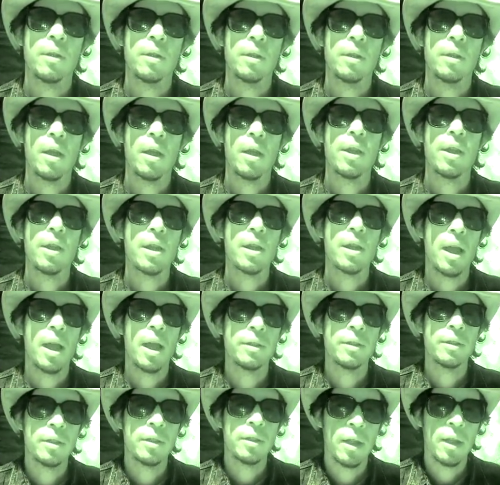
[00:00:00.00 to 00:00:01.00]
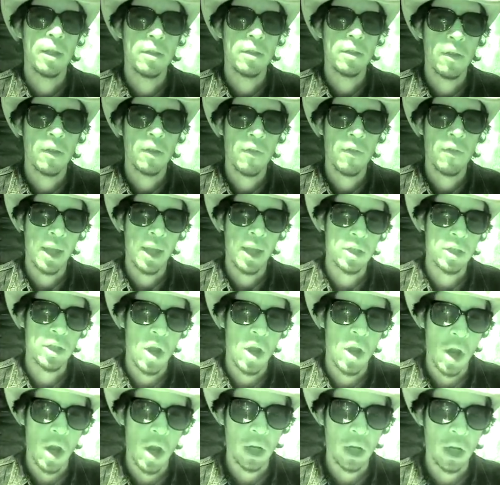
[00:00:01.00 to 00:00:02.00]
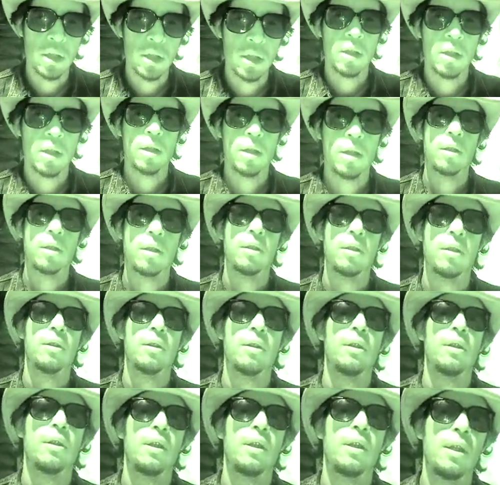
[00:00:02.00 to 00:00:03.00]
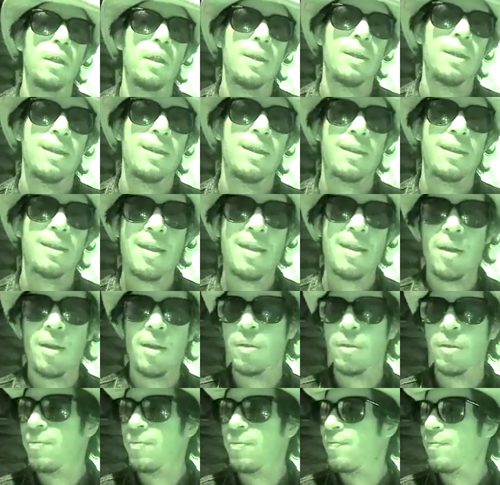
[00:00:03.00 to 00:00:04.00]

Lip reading: on the continent of Antarctica. Now,